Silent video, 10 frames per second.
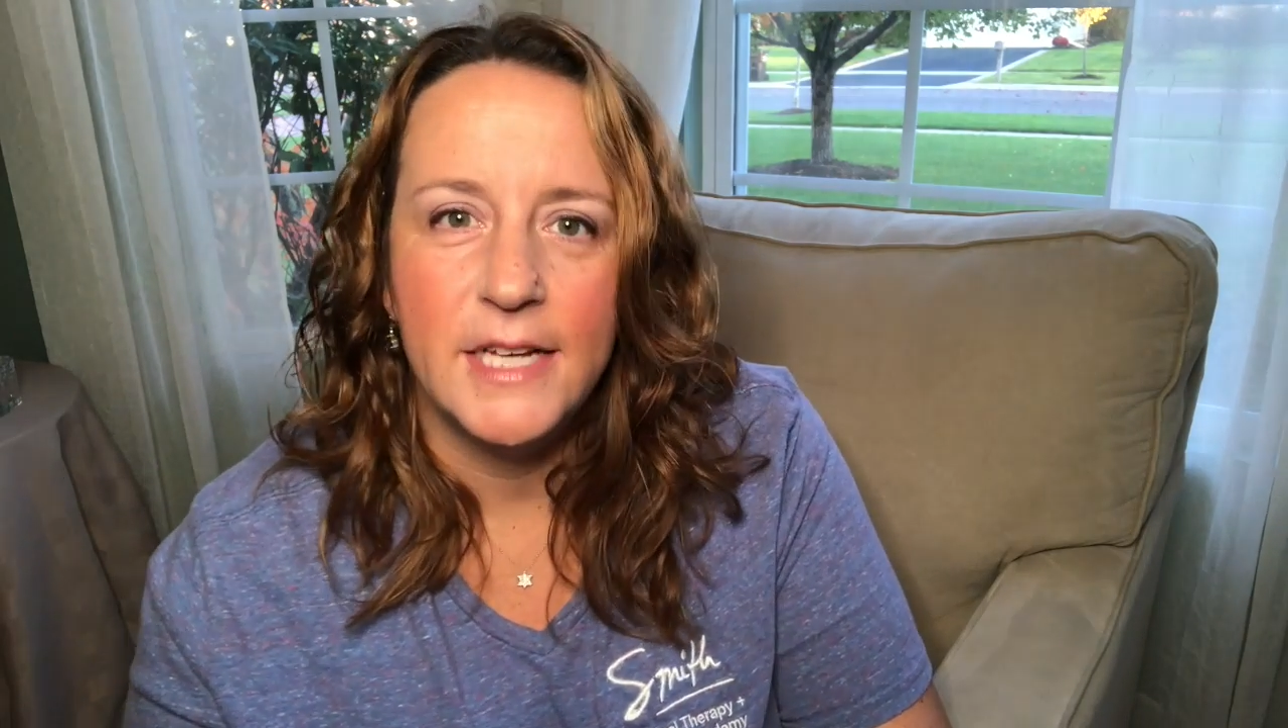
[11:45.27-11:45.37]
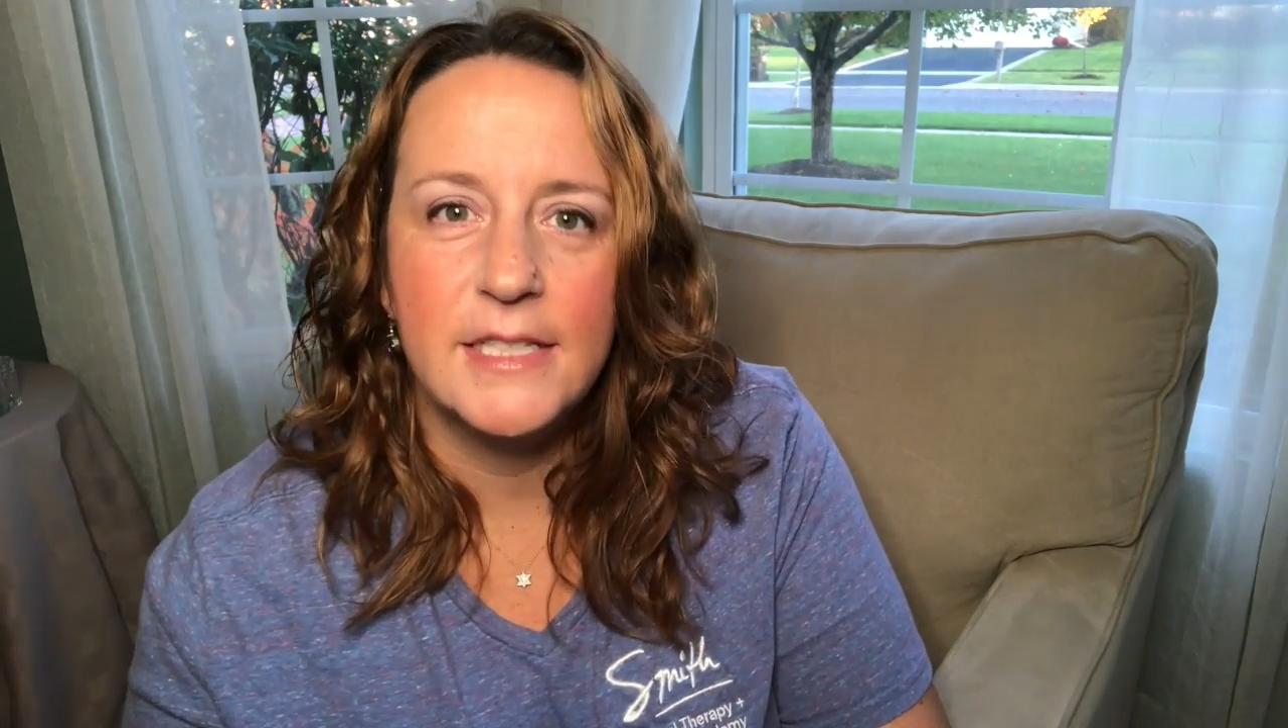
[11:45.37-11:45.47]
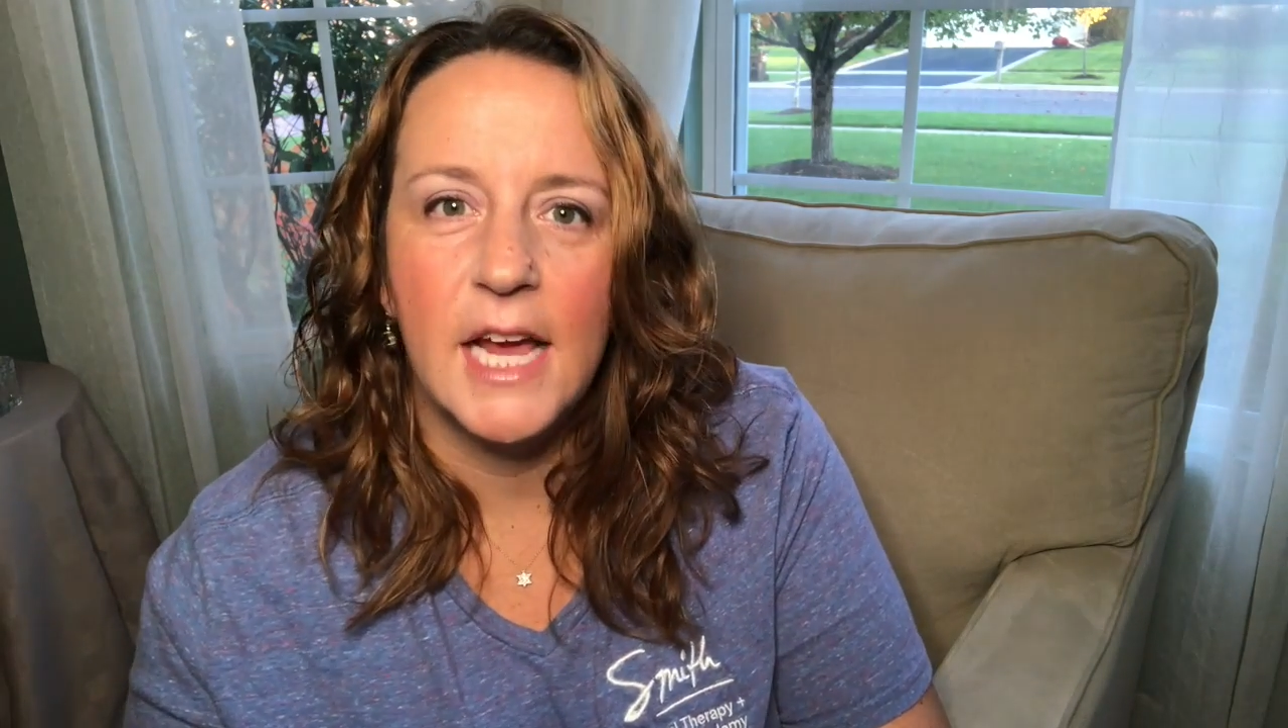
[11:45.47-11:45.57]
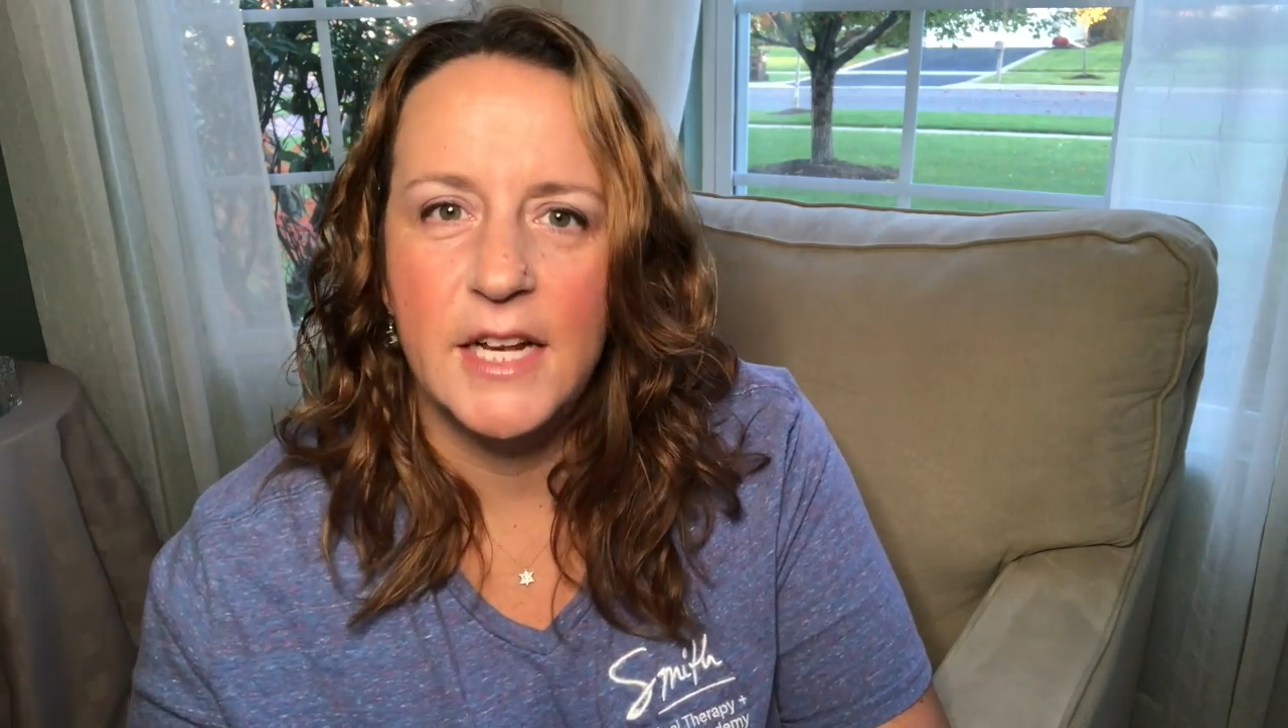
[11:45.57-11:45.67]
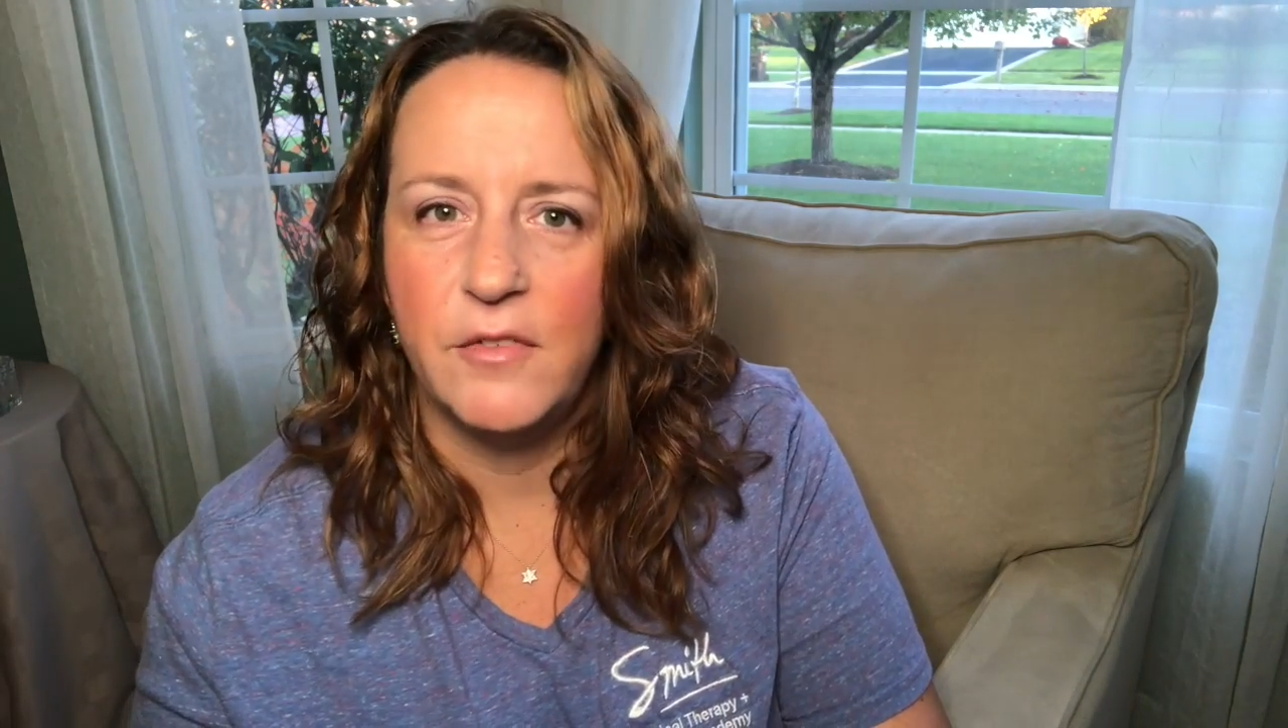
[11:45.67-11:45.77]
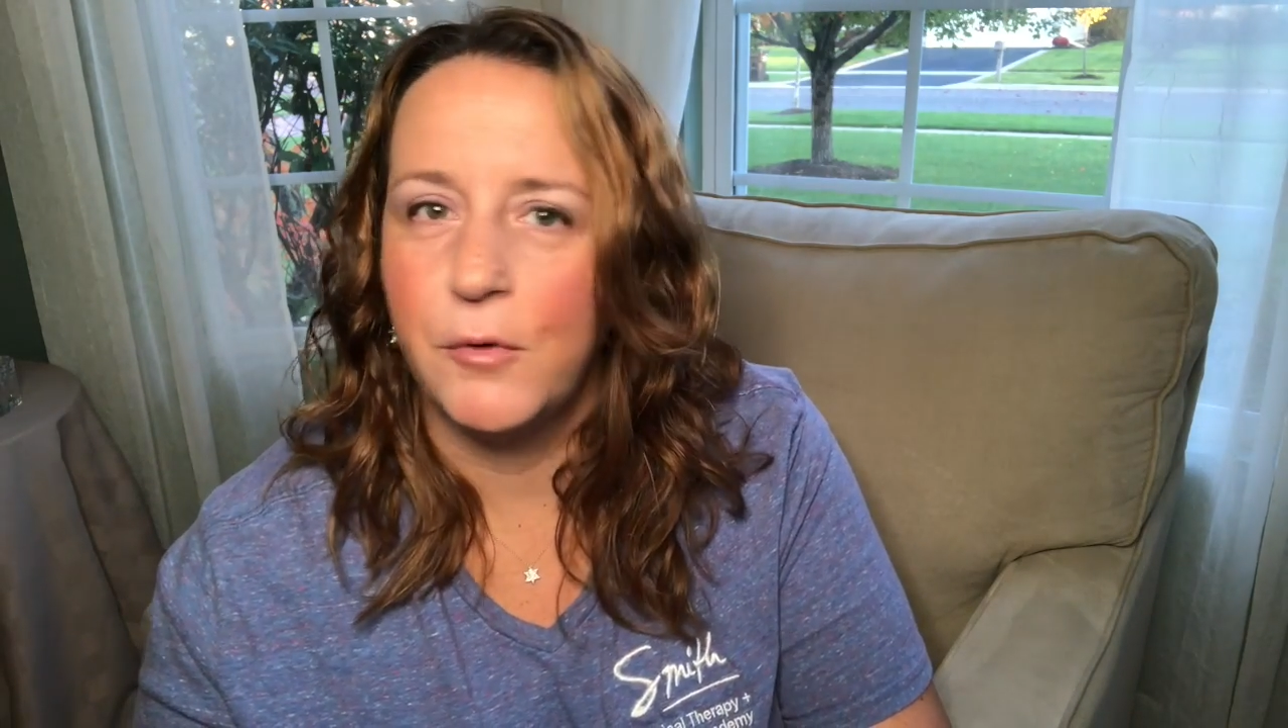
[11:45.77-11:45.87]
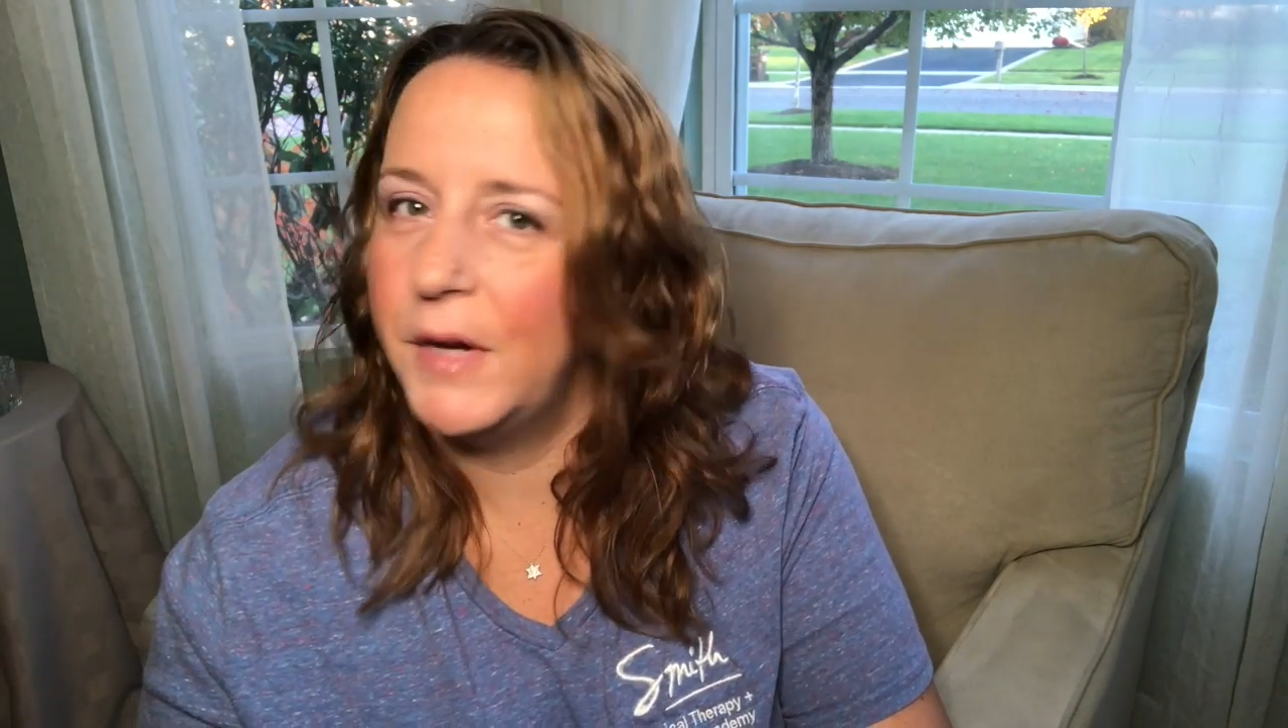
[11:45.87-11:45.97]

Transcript: that's kind of a